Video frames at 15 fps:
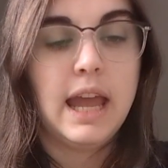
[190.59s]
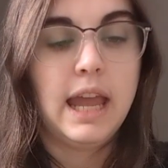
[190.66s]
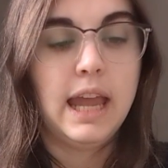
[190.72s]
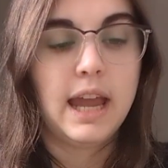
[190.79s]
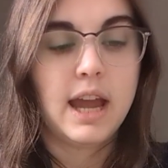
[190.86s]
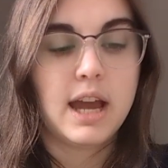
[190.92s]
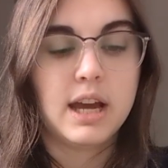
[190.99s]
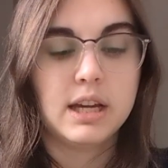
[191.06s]

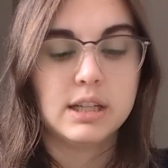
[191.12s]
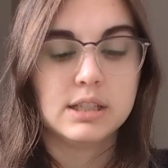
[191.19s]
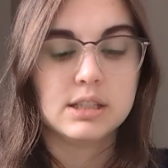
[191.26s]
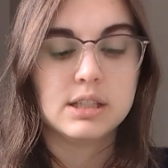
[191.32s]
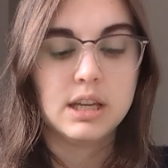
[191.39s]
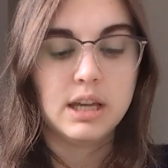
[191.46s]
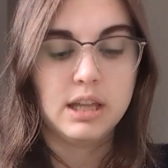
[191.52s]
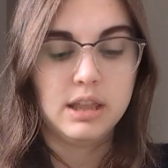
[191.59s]

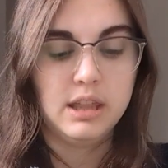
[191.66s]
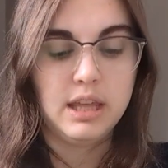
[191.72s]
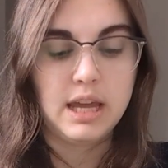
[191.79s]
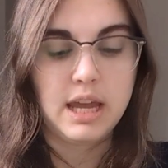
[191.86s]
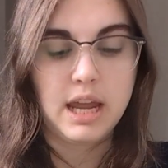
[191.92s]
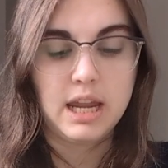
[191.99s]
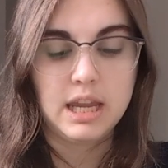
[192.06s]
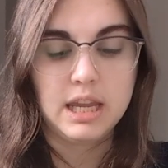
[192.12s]
and
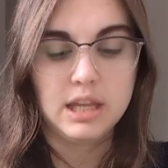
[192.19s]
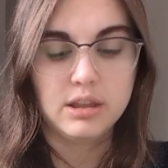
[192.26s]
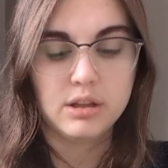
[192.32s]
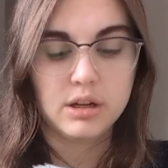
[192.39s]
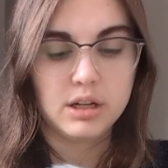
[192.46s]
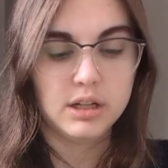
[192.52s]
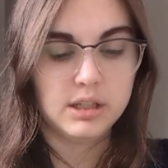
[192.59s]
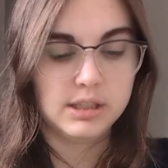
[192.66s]
they
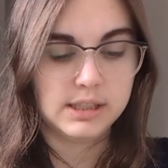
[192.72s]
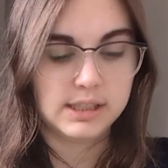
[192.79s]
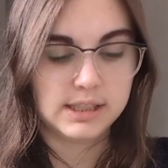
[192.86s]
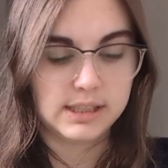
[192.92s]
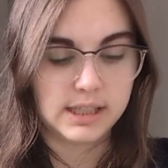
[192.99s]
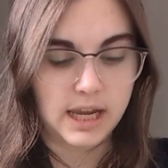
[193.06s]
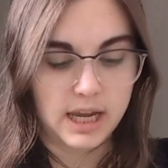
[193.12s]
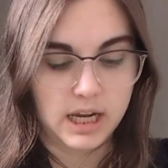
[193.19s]
either
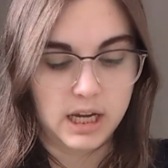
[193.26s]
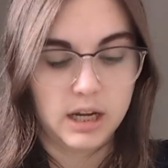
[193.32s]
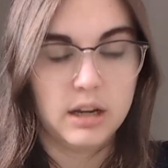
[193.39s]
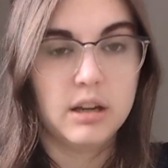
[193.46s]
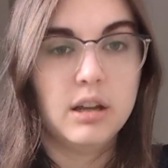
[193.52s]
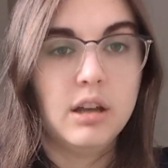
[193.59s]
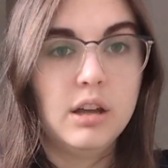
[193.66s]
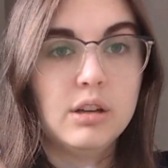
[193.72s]
say